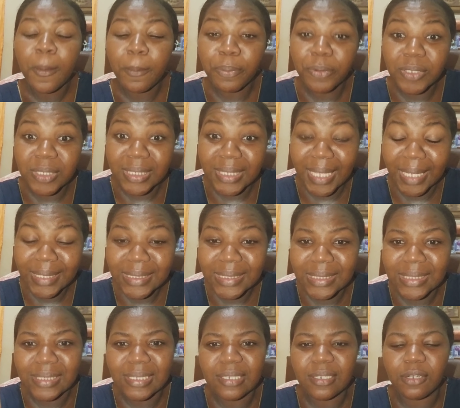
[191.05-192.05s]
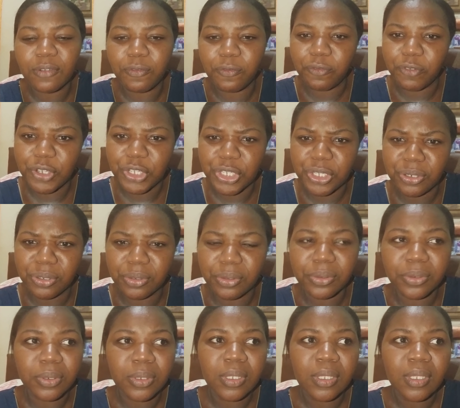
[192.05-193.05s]
predestined for
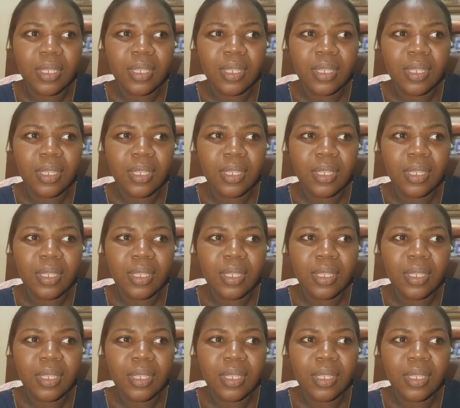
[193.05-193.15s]
you